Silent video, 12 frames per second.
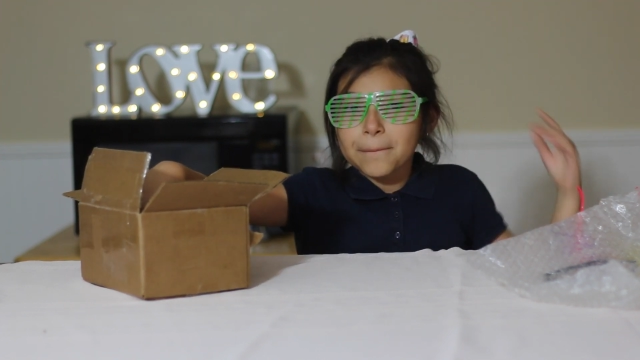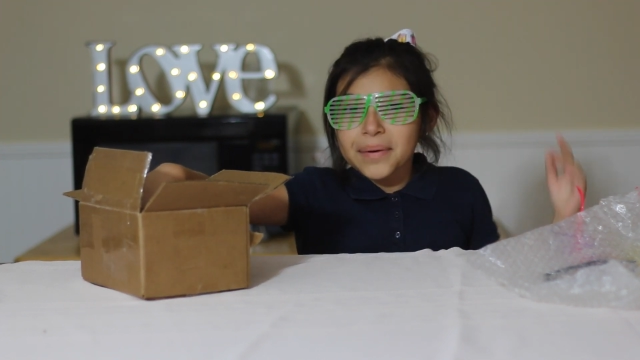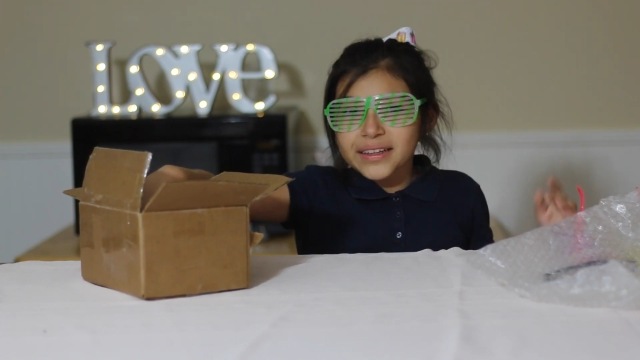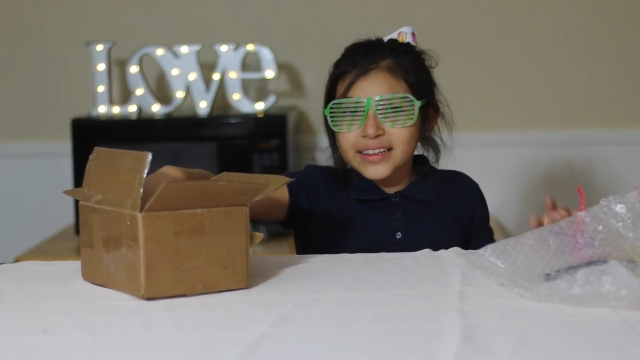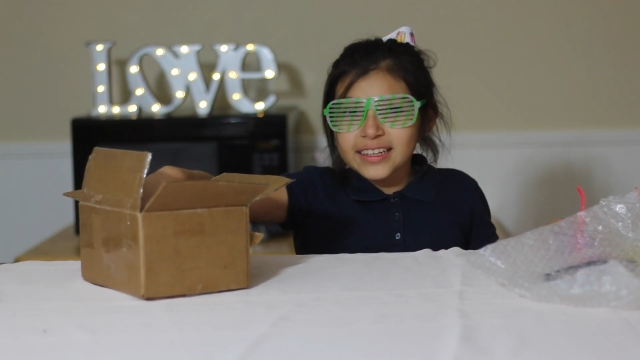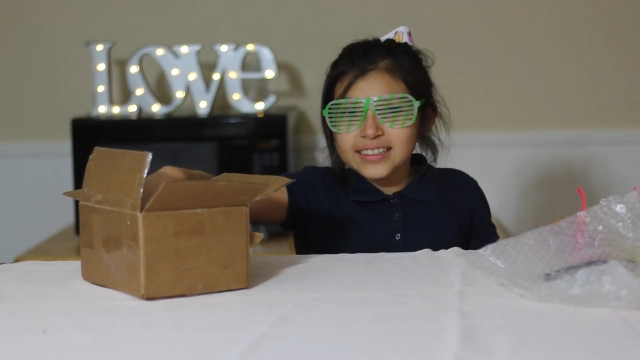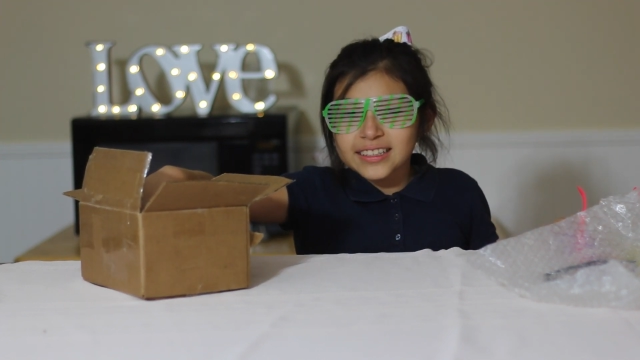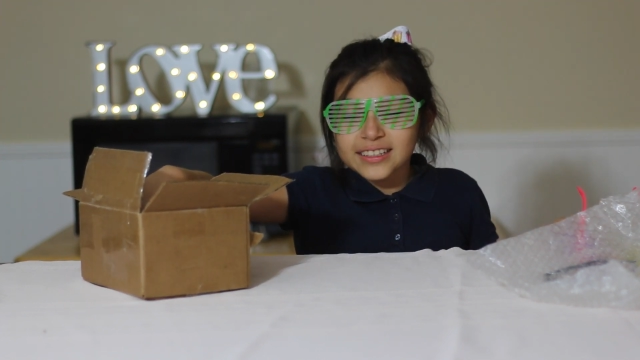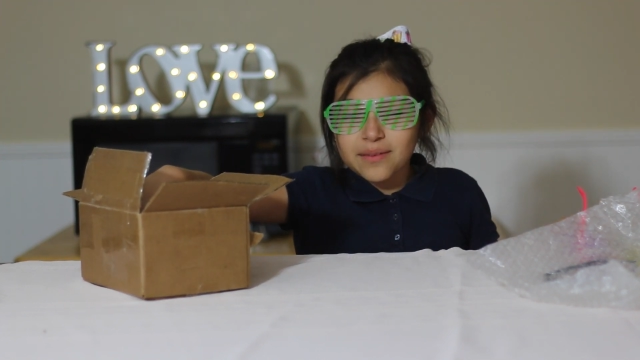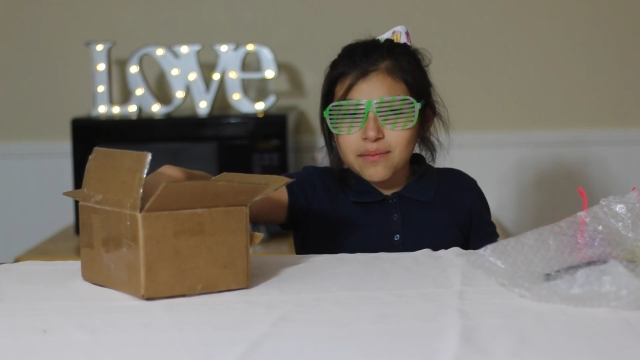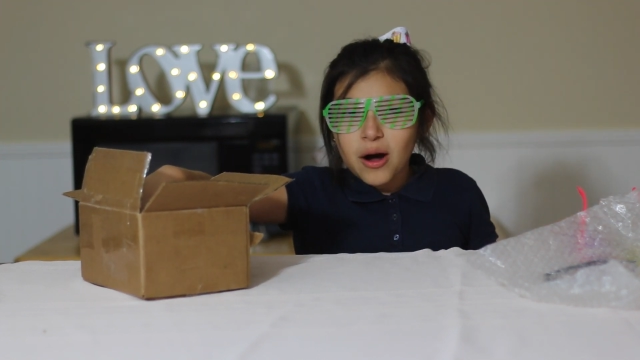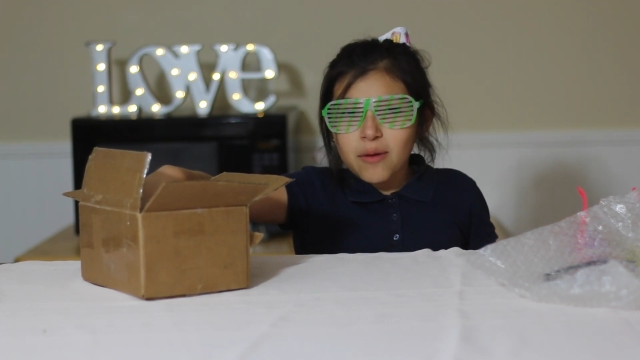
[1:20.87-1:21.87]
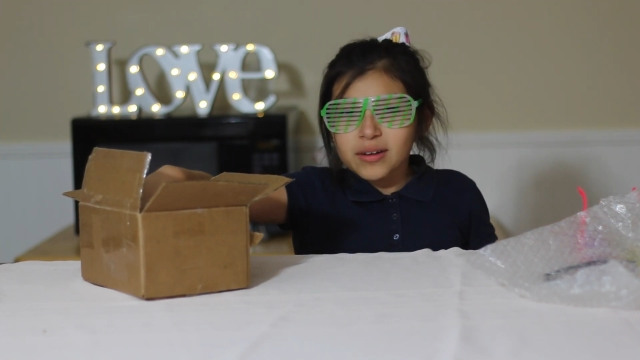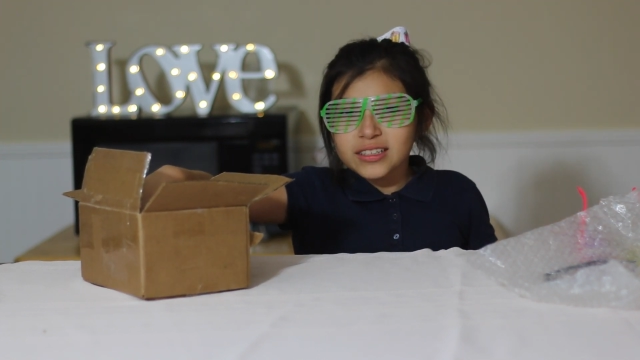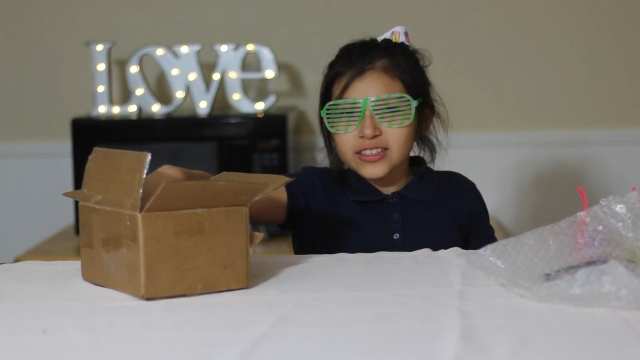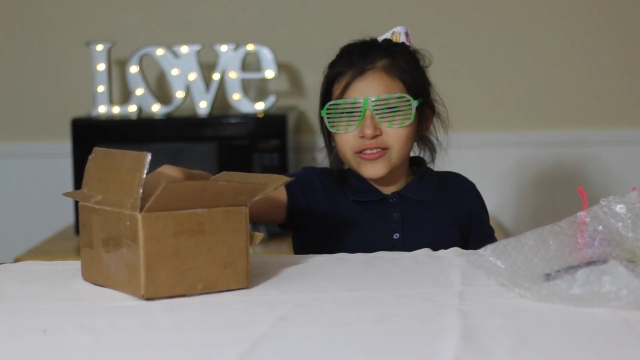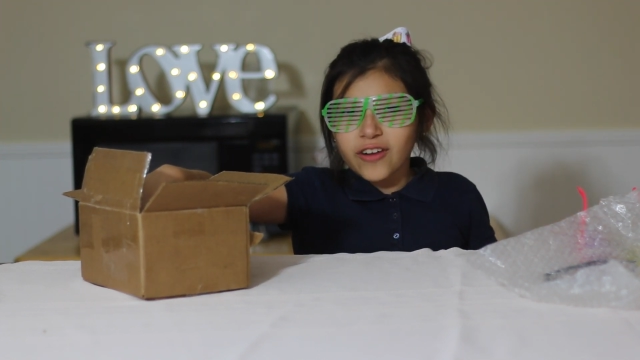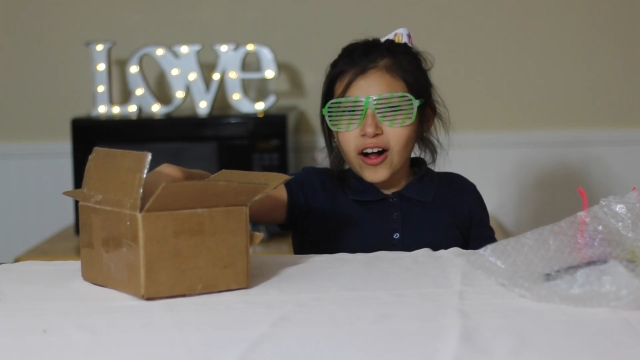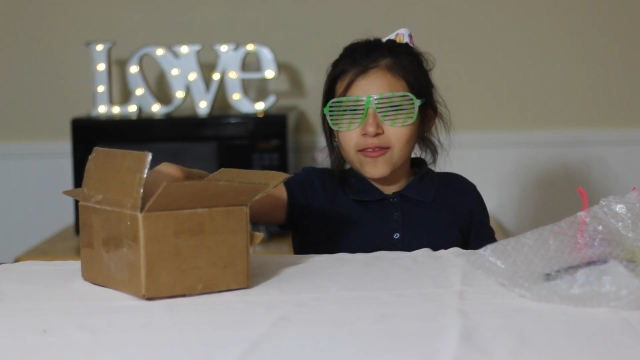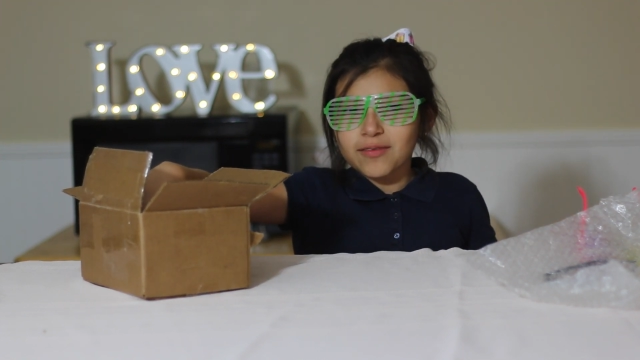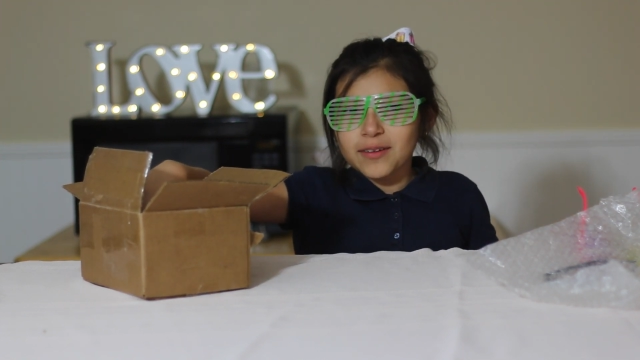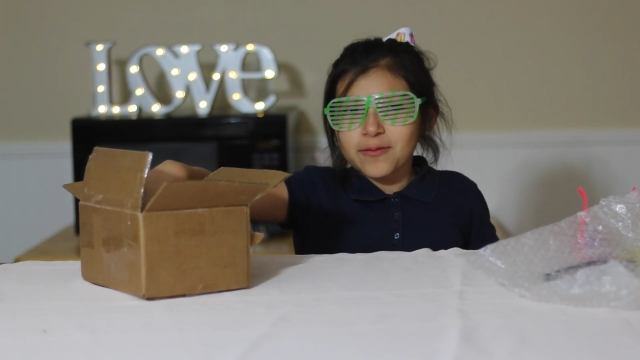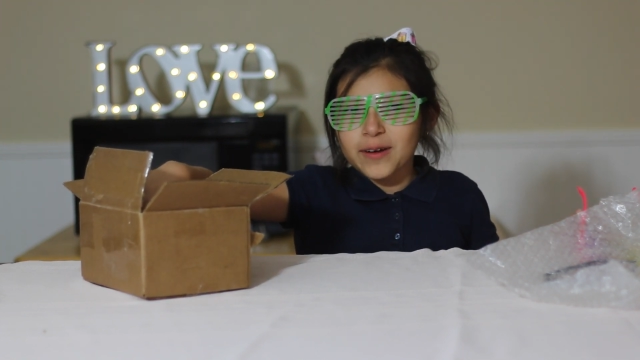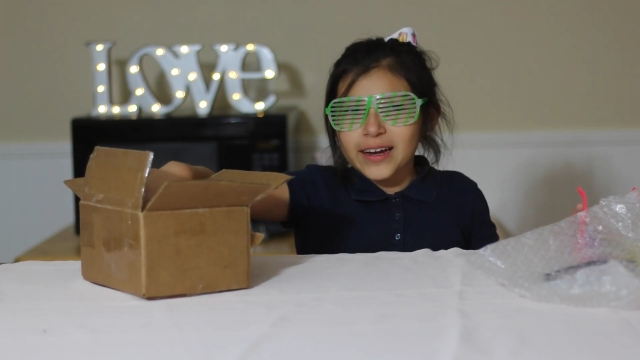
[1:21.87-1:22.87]
But this is the moment you've all
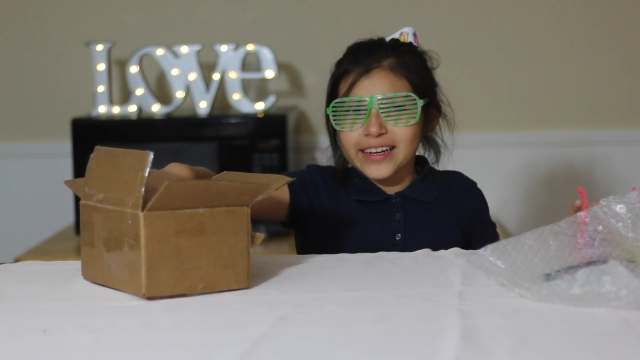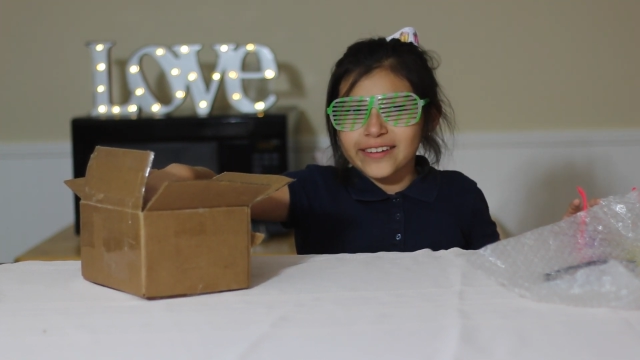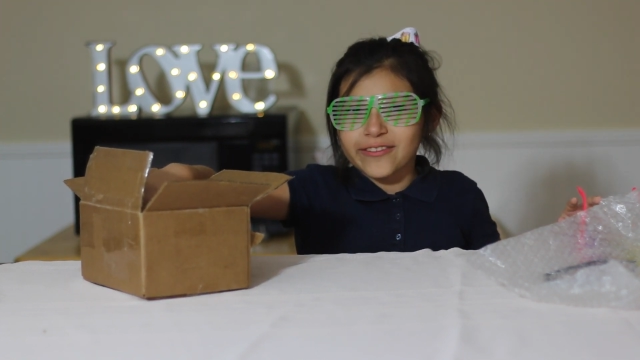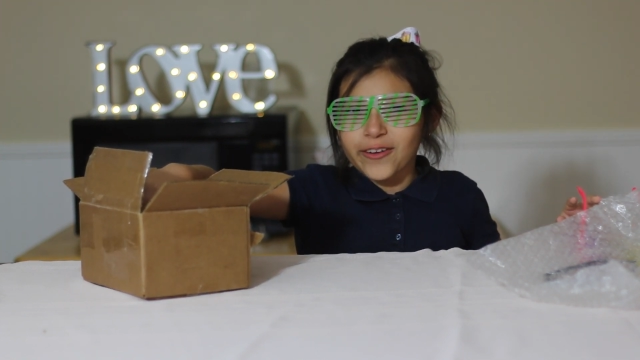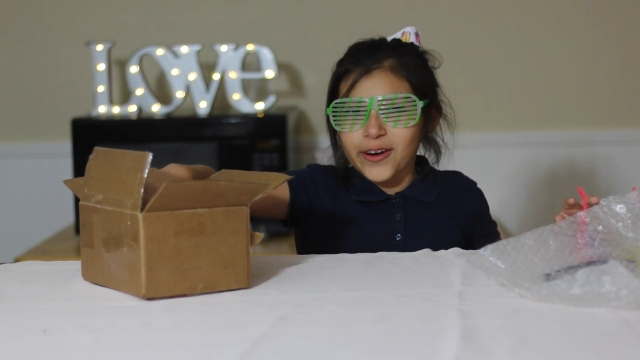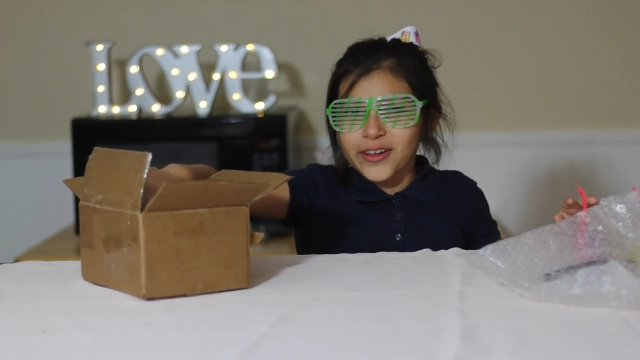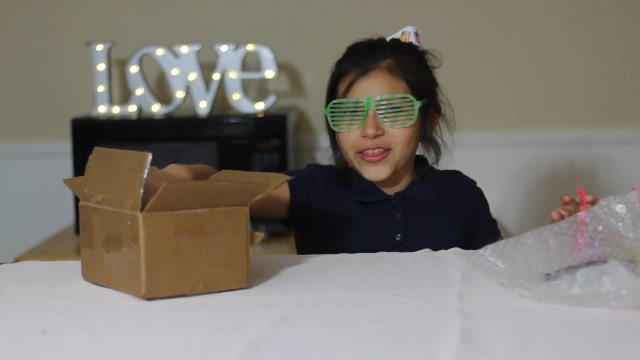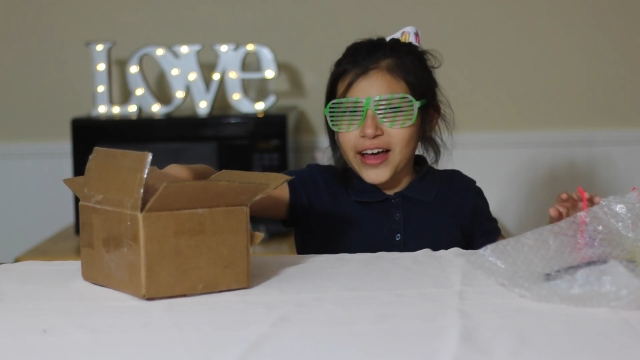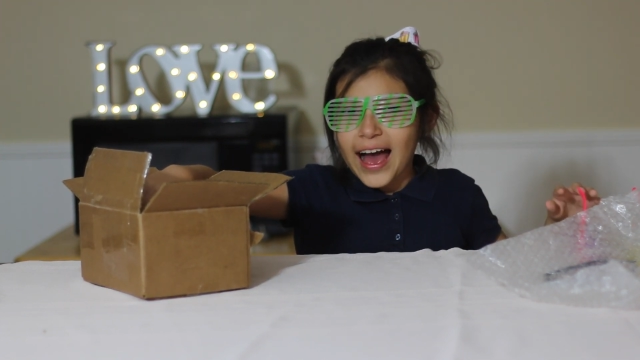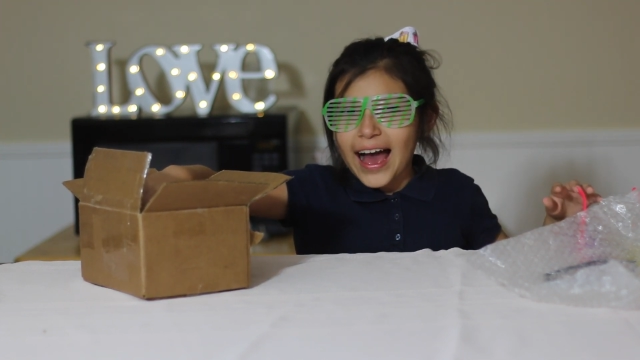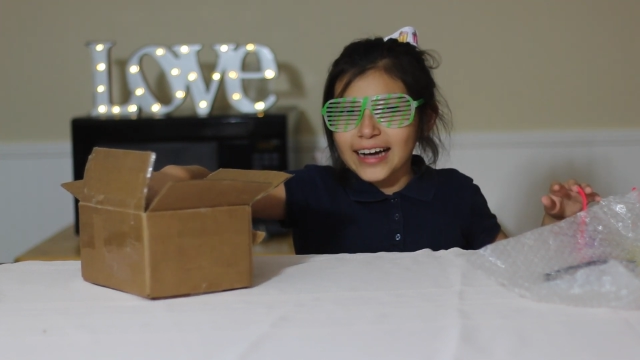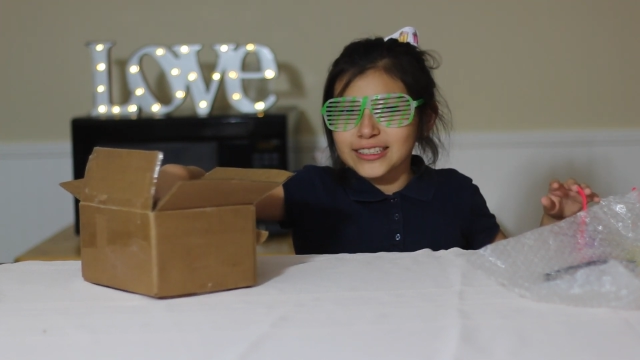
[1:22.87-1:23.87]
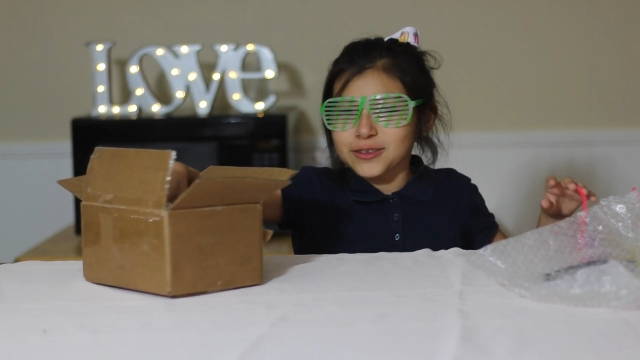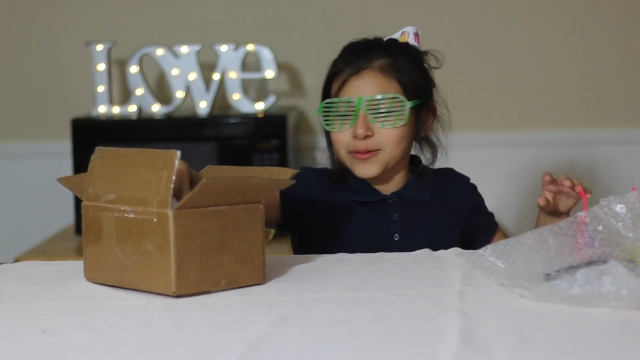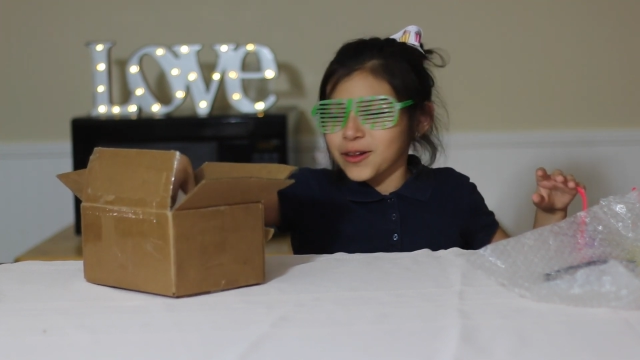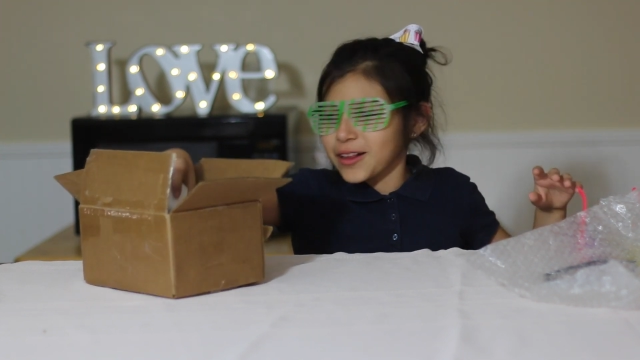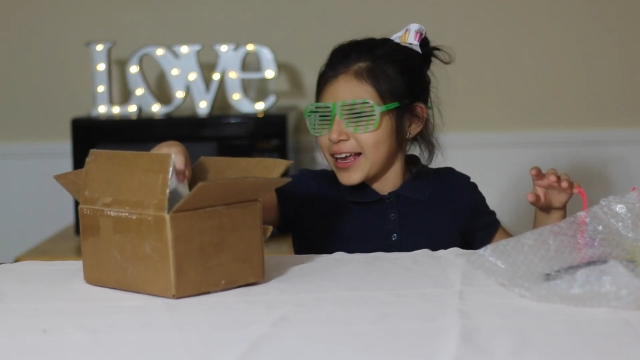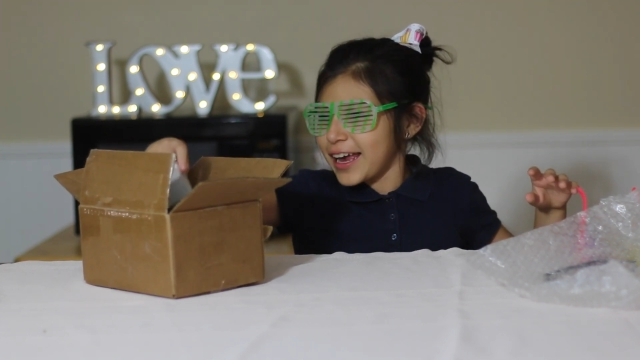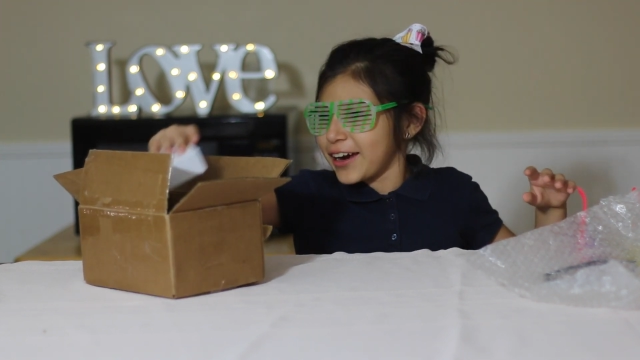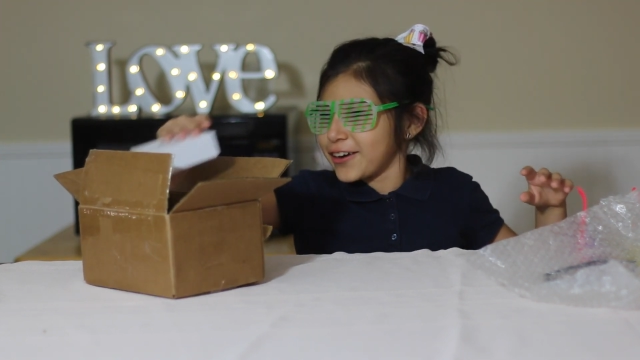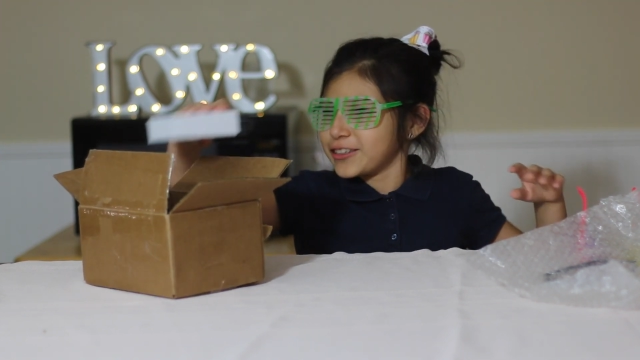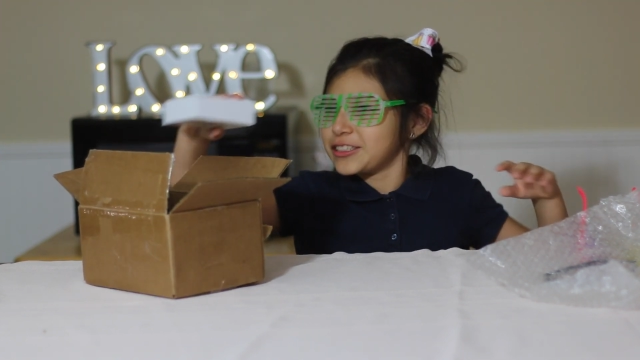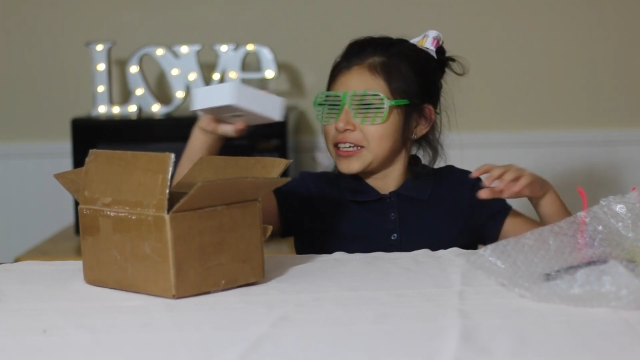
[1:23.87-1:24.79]
been waiting for, the actual Air